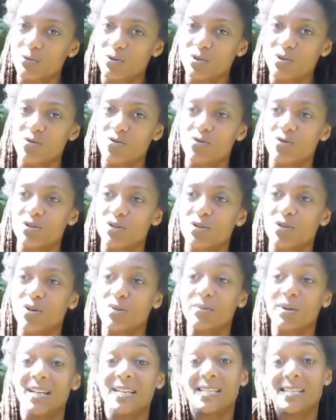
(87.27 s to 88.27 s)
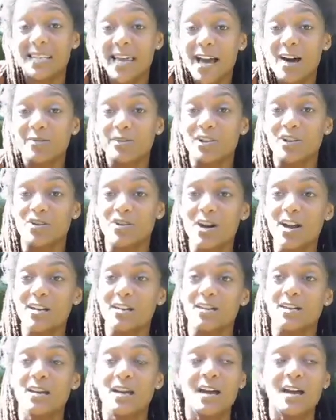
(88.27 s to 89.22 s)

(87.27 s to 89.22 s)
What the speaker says: was going on, but it sounded great.